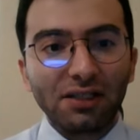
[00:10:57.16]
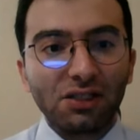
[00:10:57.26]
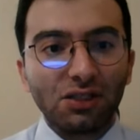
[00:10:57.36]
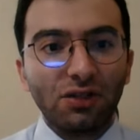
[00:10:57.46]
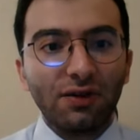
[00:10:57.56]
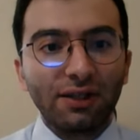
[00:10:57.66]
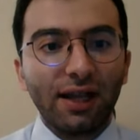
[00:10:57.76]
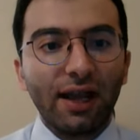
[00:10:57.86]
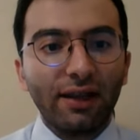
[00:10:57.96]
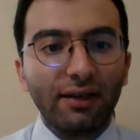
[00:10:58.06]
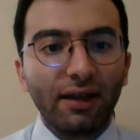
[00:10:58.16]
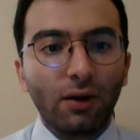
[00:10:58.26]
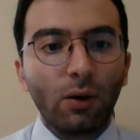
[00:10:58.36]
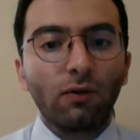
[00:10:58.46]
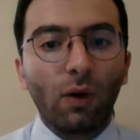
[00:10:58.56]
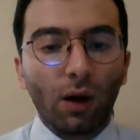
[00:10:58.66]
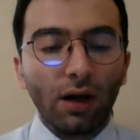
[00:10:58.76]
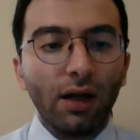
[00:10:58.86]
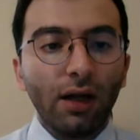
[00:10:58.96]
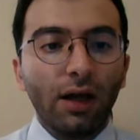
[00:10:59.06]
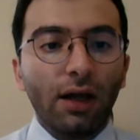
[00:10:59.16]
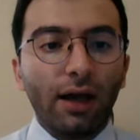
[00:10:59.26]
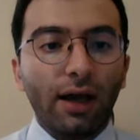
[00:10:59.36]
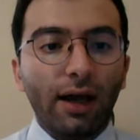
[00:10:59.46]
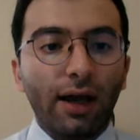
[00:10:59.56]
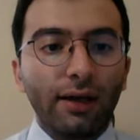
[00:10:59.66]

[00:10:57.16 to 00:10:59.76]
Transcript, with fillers: during the eight-year-old war. Uh,